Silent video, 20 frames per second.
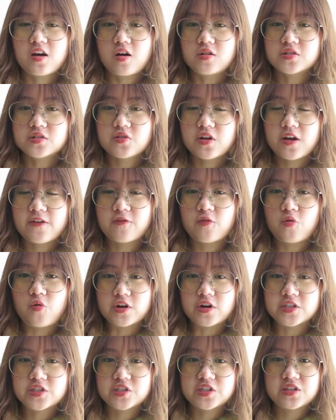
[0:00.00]
also have a
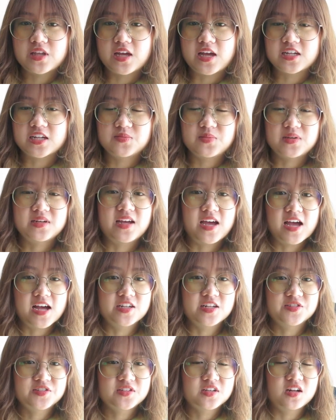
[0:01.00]
question that has been
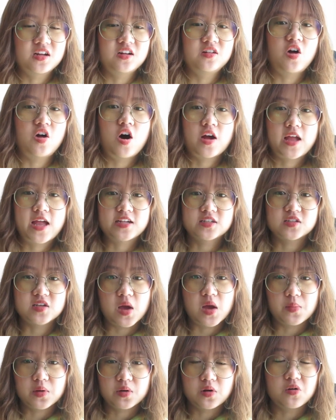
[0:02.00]
asked a long ass
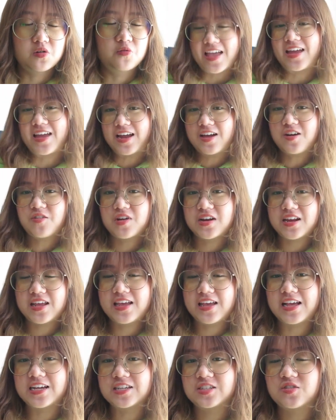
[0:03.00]
time ago, and I
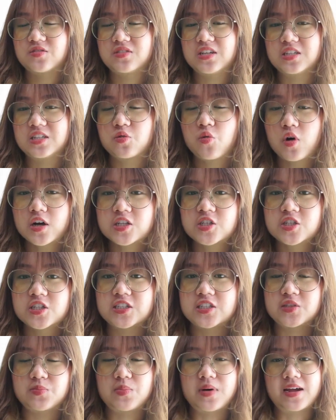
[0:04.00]
already answered these
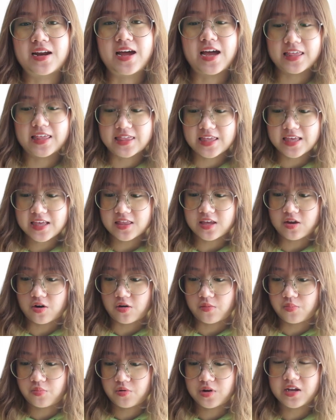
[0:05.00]
questions, but I think they
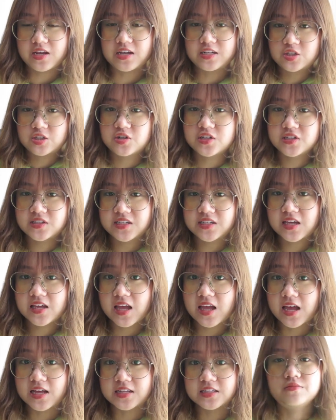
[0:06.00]
are pretty interesting
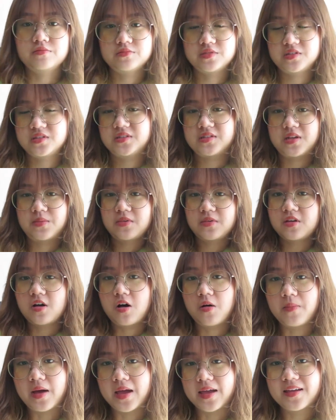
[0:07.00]
and some of
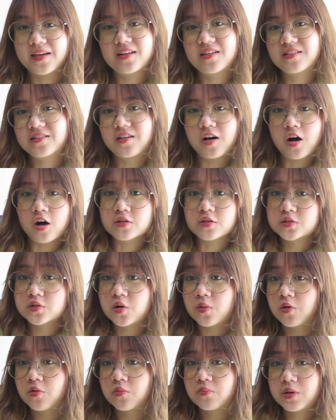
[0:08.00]
y'all might
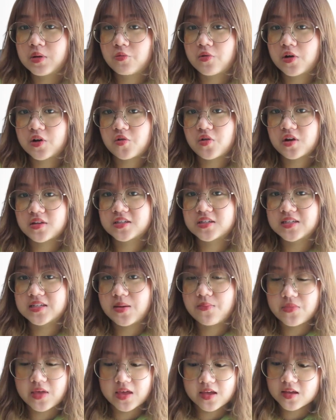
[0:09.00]
also be wondering the
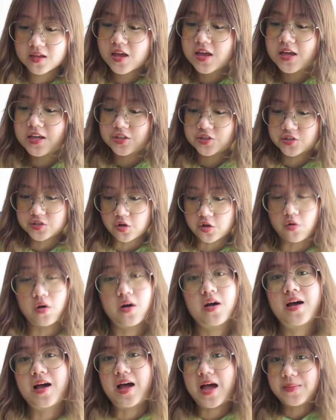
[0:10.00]
same thing, so
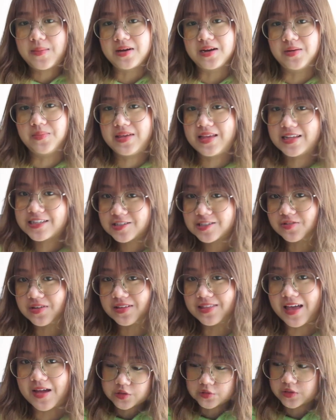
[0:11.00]
I'm gonna be answering
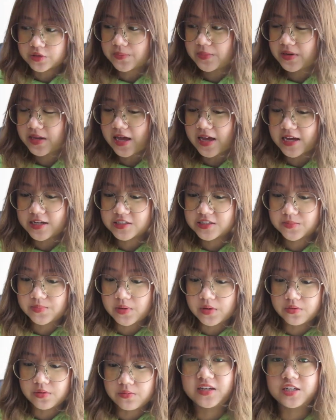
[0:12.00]
that. So somebody asked
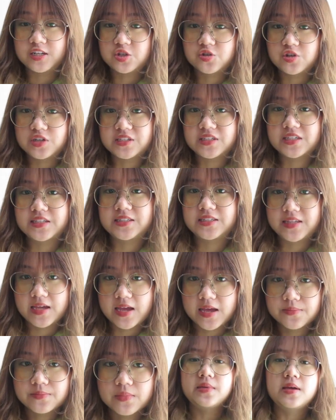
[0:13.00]
about the entrance
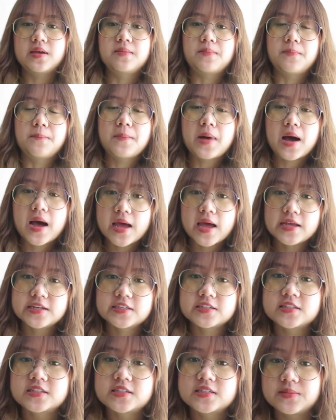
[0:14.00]
exam. In my
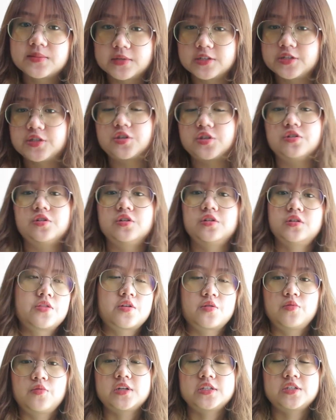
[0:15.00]
semester,
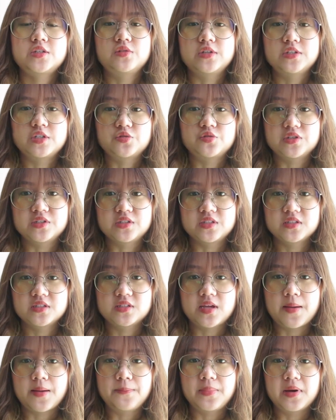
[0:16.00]
there was no entrance
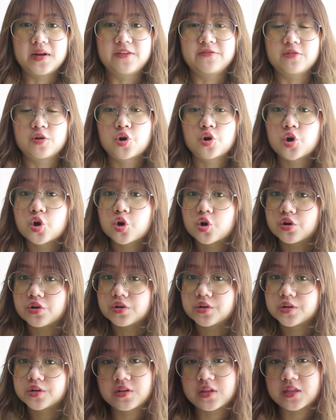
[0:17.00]
exam, but I've
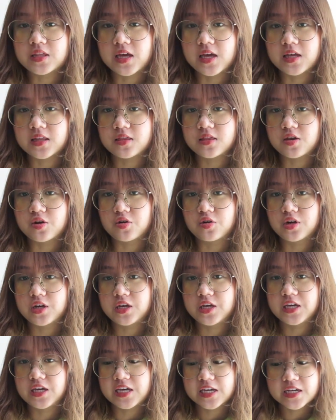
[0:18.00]
heard that there
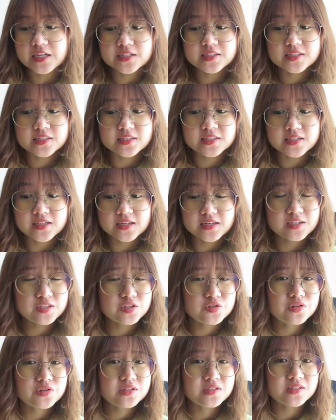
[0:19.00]
is an
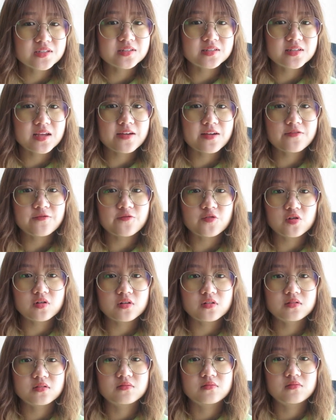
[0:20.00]
entrance exam
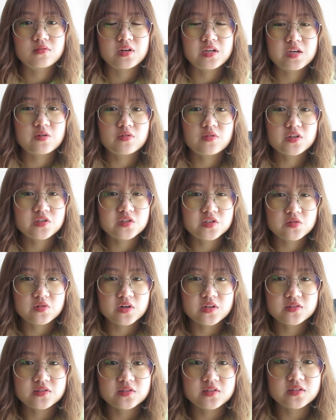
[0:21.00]
for newer
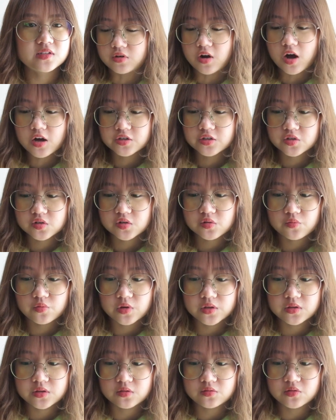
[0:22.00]
students. Not sure
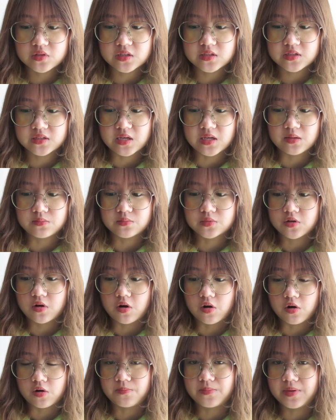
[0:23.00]
what those exams
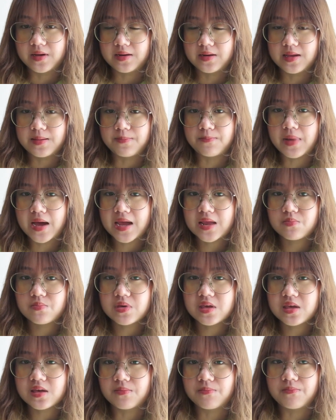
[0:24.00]
are, but it might
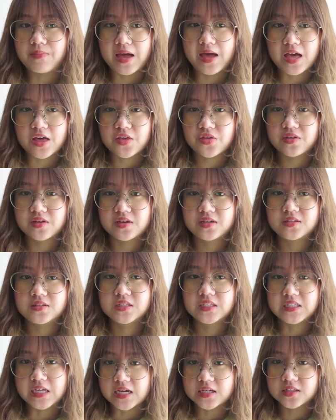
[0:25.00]
be a math
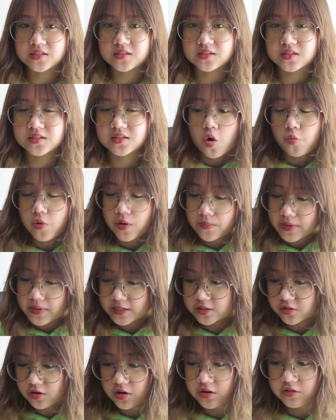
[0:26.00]
test. What
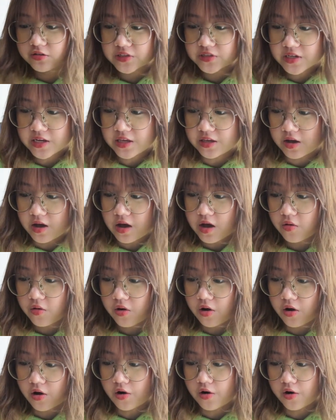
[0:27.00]
major are you studying? How
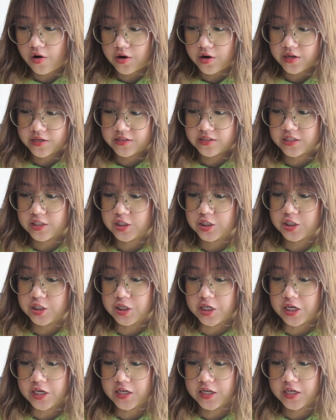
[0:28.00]
hard is it to
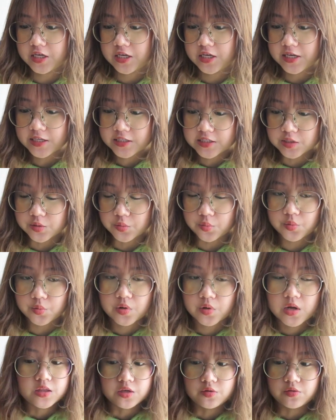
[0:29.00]
get into
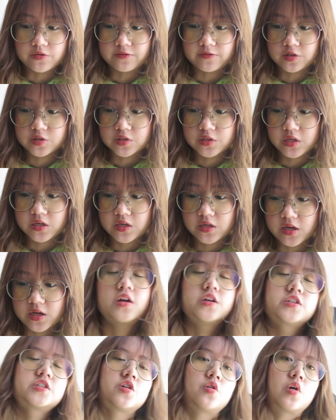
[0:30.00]
the university?
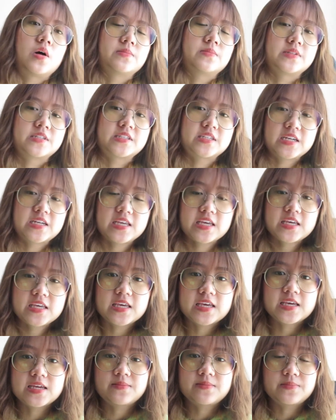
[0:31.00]
So I'm studying
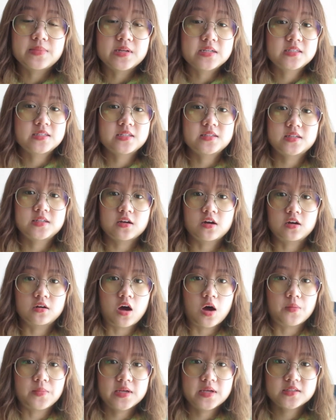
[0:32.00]
in business
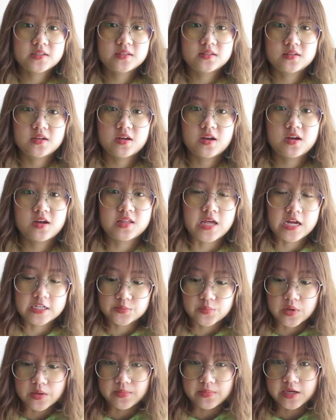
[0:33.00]
economics.
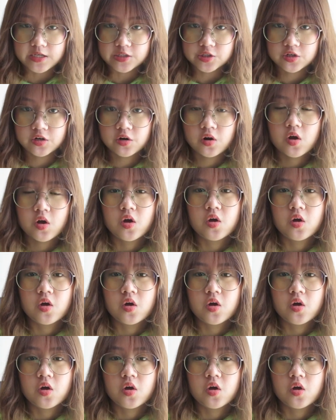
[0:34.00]
That's my major.